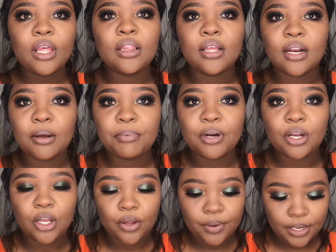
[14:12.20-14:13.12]
Then I'm going
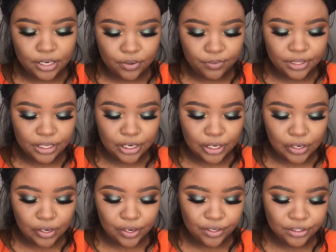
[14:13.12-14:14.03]
to go in with a
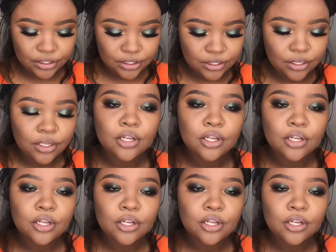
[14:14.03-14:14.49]
gloss.